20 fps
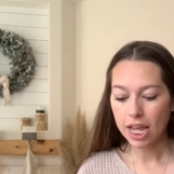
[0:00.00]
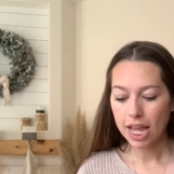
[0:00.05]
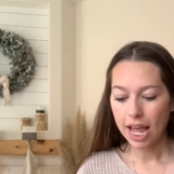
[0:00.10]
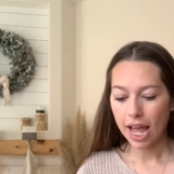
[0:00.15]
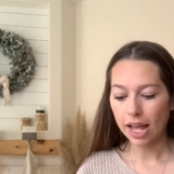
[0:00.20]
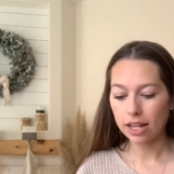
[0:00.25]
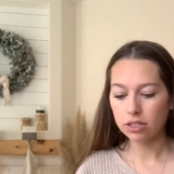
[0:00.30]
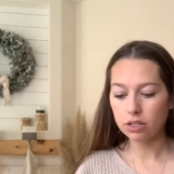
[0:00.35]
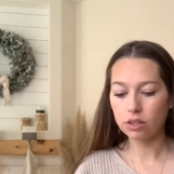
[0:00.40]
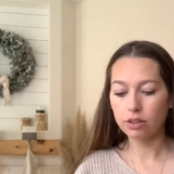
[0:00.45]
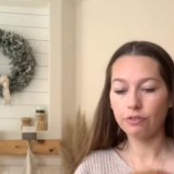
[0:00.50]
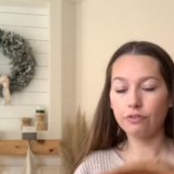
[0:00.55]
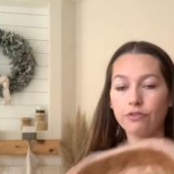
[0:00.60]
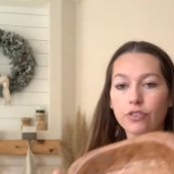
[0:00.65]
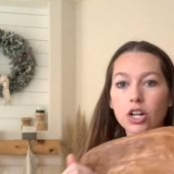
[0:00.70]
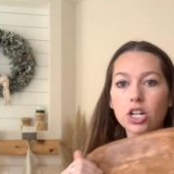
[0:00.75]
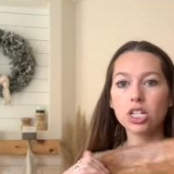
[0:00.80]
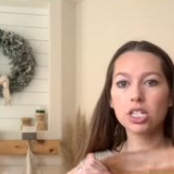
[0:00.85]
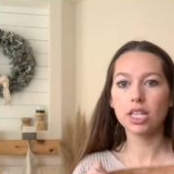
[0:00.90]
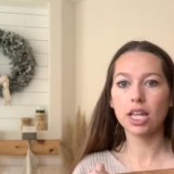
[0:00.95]
And so the
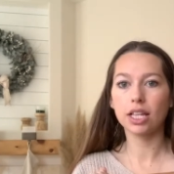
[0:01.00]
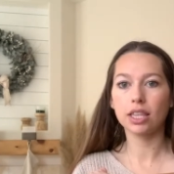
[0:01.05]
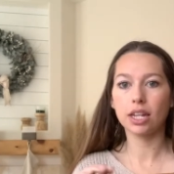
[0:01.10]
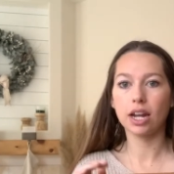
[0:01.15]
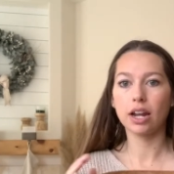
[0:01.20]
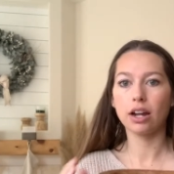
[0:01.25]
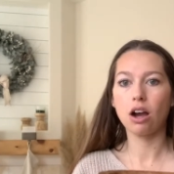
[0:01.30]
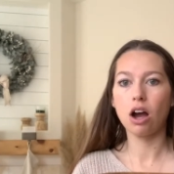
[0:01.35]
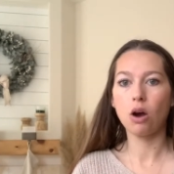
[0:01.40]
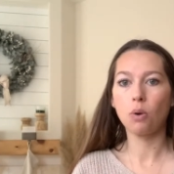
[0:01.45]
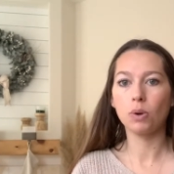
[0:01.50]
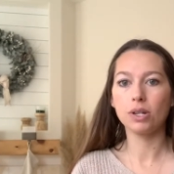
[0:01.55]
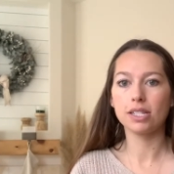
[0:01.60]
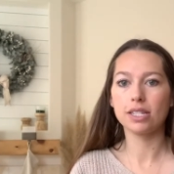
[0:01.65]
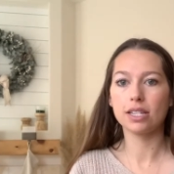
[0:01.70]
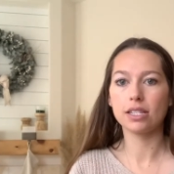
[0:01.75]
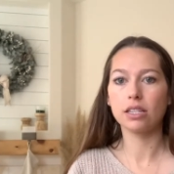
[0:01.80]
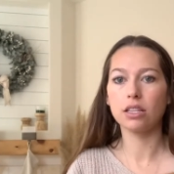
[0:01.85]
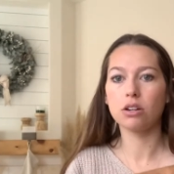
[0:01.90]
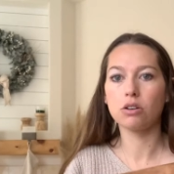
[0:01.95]
first thing that I got was
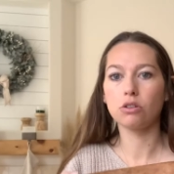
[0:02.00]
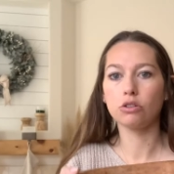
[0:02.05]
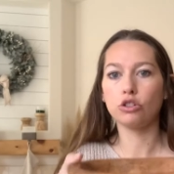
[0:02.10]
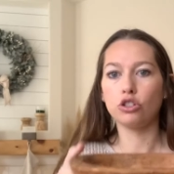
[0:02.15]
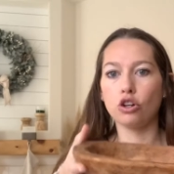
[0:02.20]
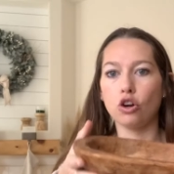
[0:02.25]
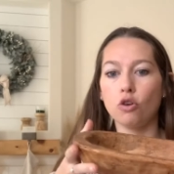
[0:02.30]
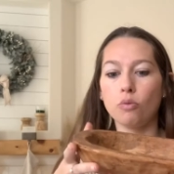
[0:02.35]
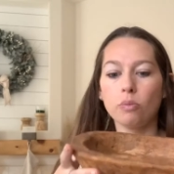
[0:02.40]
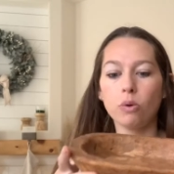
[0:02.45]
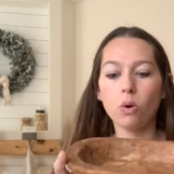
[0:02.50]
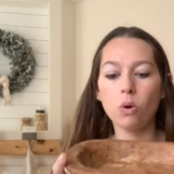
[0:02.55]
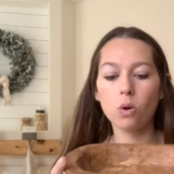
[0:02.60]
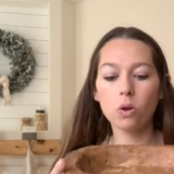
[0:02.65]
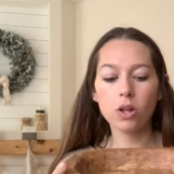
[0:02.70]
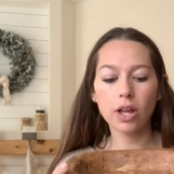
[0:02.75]
this little dough bowl.